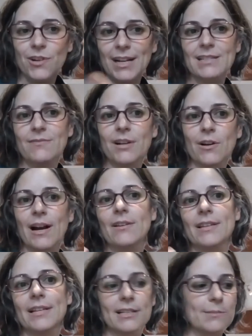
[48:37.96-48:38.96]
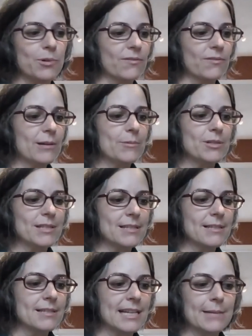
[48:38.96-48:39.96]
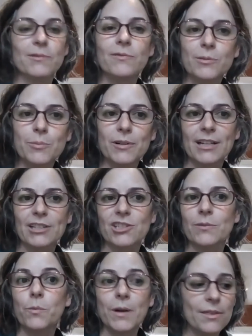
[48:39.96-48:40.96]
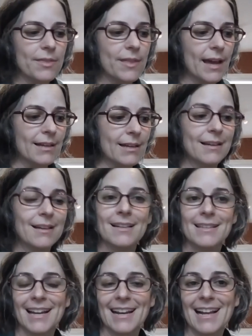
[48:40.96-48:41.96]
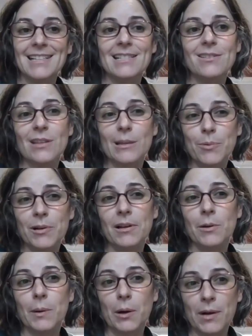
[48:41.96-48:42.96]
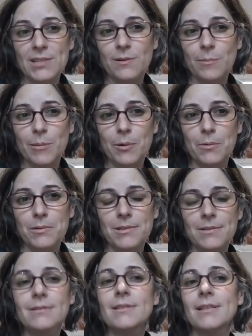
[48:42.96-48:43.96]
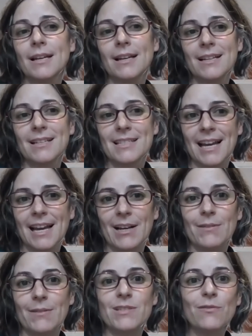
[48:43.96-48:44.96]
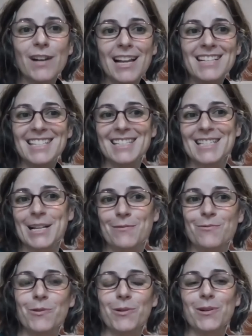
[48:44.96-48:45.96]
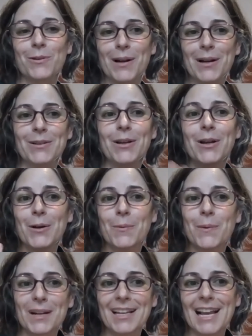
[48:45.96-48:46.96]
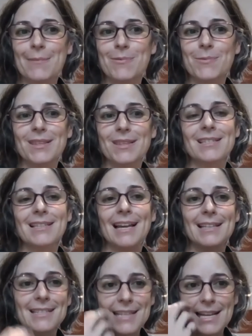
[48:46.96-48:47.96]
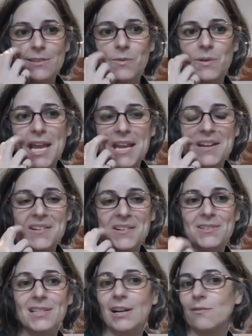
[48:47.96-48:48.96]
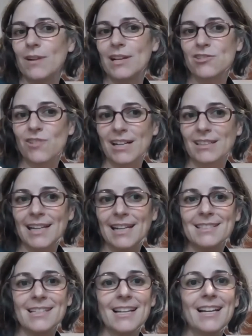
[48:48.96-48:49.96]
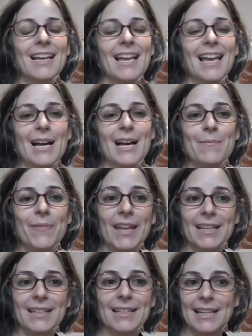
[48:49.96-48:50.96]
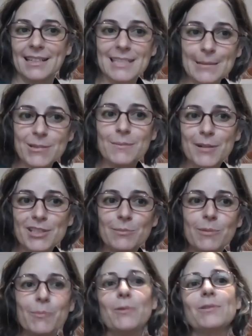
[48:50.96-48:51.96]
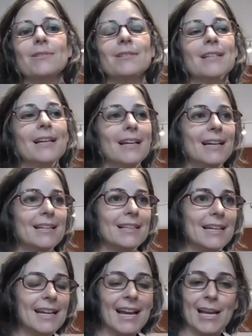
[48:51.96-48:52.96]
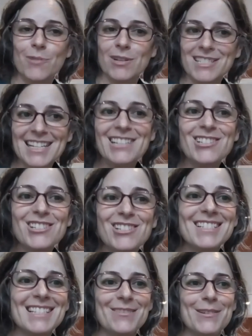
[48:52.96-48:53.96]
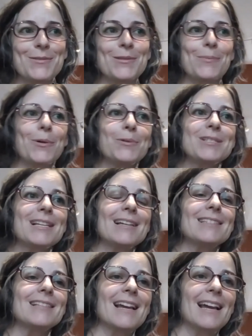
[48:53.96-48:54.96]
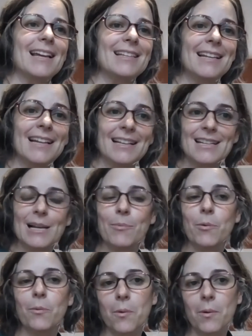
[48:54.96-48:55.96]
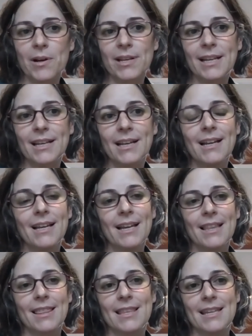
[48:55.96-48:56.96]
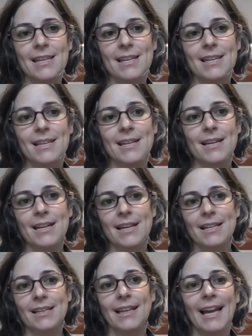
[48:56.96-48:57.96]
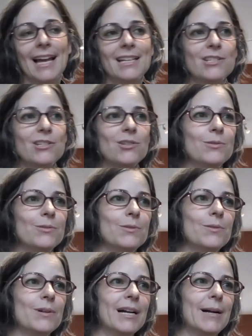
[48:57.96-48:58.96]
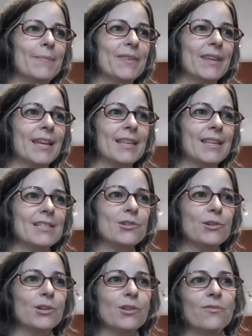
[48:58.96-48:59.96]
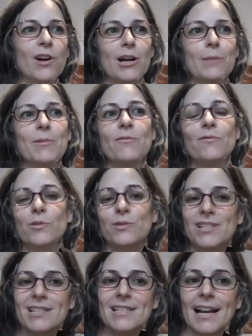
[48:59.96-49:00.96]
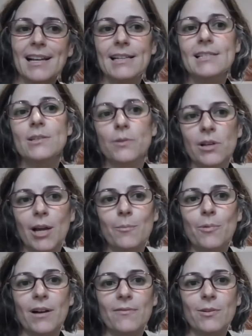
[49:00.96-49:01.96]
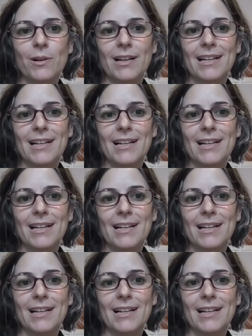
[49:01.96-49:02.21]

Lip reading: trying to figure out how they could support farmers and sustainable food production with that asset. So they put out a request for proposals to have different ideas come forward around what could happen with this land, this 83 acres of racetrack land. And they accepted a bunch of proposals. They had presentations, they went through the process, and they ended up awarding the land to the Circular Farm and Food Society, so a nonprofit